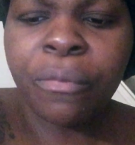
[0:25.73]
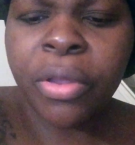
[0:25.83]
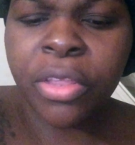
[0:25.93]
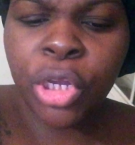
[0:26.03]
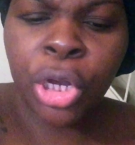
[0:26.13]

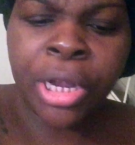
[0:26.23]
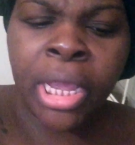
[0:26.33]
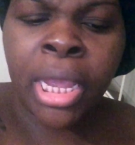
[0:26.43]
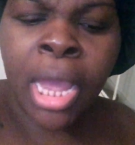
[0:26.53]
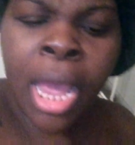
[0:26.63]
for the
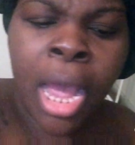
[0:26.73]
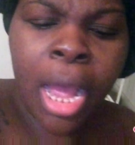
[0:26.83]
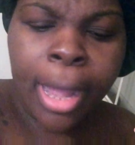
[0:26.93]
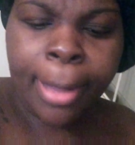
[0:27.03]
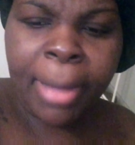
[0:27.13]
journey.
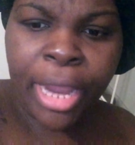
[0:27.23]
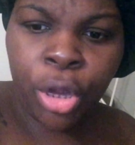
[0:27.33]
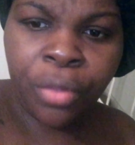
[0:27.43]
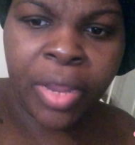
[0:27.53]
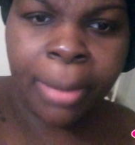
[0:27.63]
Um, I
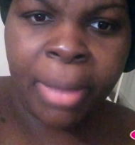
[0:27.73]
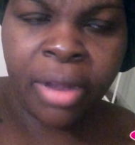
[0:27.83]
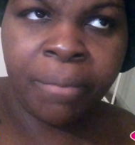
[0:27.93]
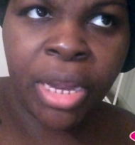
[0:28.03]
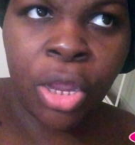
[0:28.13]
know that I
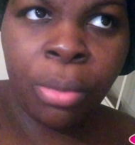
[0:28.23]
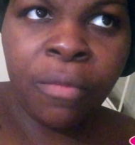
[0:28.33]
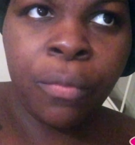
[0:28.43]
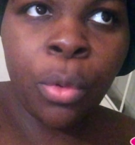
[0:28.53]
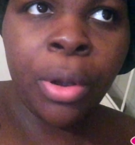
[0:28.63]
made a video
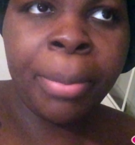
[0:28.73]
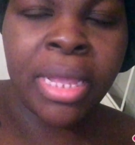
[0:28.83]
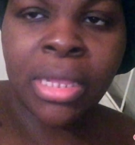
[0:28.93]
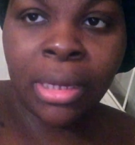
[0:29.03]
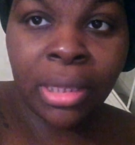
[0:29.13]
before
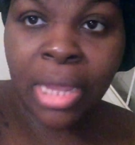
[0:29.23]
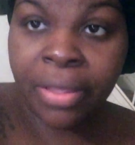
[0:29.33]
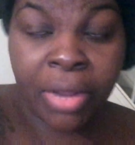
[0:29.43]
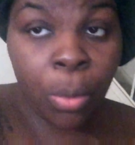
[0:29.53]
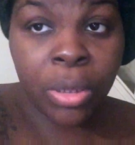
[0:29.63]
basically
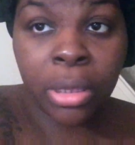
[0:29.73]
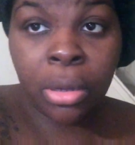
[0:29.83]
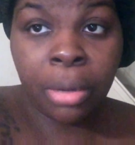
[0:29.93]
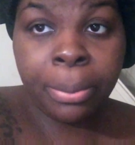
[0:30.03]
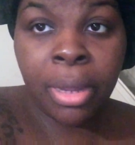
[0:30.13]
saying that I wasn't
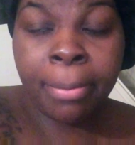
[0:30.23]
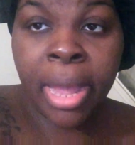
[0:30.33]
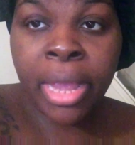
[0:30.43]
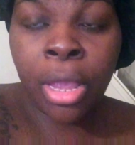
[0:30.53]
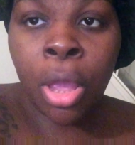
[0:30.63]
going to put
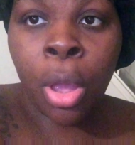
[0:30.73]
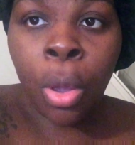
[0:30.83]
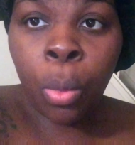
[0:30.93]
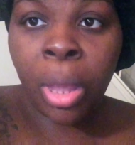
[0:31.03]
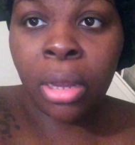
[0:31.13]
my
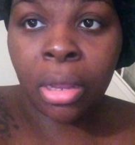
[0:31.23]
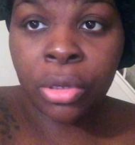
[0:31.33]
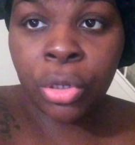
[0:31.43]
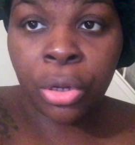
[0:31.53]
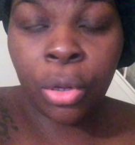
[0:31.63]
weight
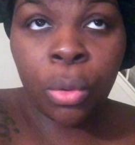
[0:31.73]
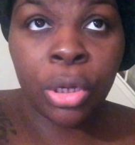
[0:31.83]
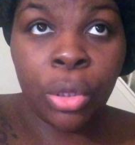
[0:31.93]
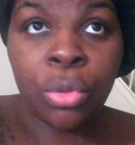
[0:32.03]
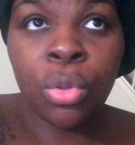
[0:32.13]
loss journey
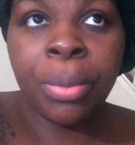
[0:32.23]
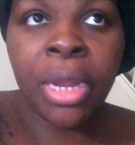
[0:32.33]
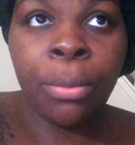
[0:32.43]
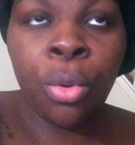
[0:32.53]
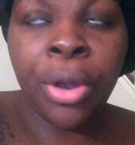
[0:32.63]
on YouTube
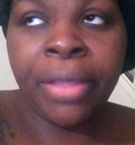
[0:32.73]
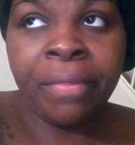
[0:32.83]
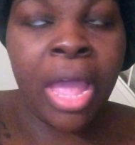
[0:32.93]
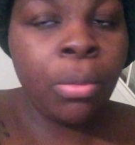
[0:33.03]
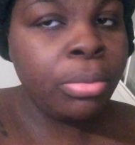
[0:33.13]
anymore.
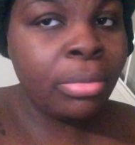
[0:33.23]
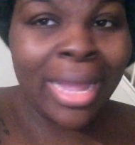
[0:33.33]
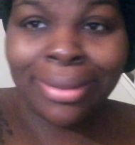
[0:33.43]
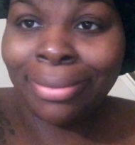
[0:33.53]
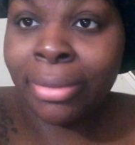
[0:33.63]
And that
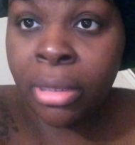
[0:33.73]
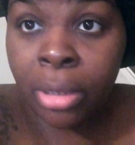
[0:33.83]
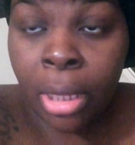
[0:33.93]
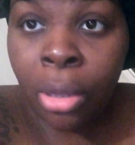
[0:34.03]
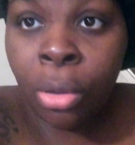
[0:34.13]
that's
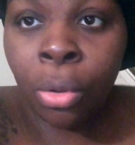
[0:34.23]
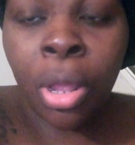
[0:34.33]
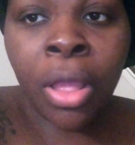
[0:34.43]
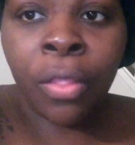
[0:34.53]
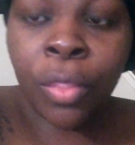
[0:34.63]

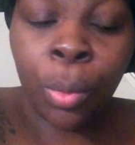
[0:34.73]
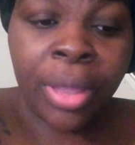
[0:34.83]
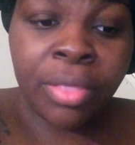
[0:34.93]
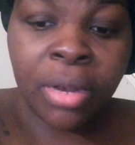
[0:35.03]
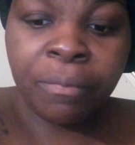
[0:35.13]
still the
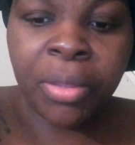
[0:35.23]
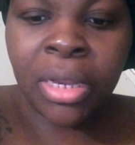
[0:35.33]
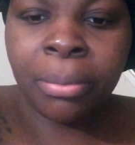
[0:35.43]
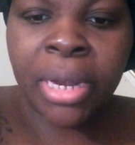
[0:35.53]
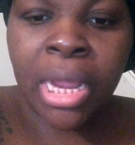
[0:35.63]
way that I'm
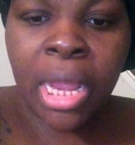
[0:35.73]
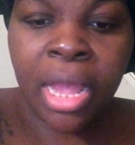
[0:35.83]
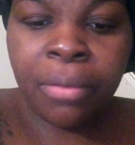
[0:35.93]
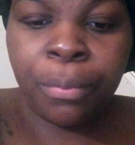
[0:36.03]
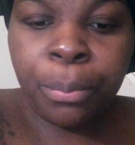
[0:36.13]
feeling. But I,
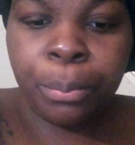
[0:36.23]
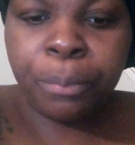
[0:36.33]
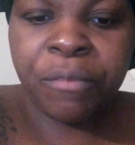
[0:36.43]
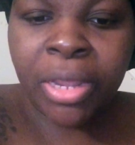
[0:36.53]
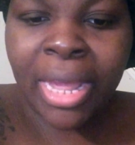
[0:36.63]
I
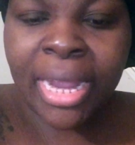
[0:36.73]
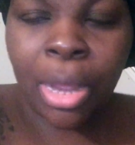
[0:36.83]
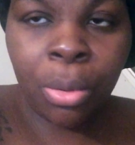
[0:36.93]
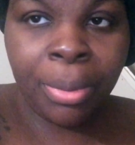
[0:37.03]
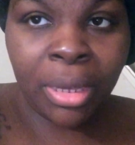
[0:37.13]
feel like
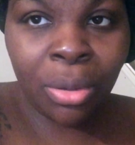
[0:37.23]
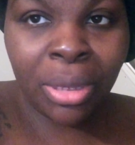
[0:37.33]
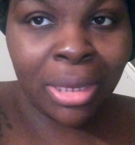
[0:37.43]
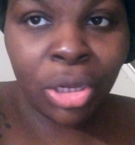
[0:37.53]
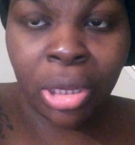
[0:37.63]
I will be
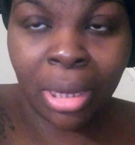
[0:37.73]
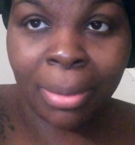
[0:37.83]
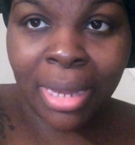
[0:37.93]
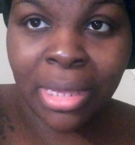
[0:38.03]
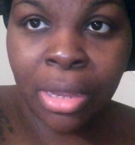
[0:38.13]
low-key cheating
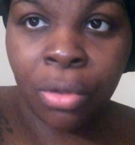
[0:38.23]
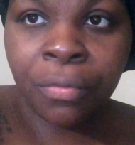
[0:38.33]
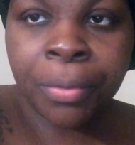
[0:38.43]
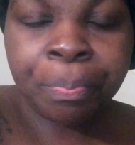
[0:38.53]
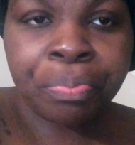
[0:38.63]
myself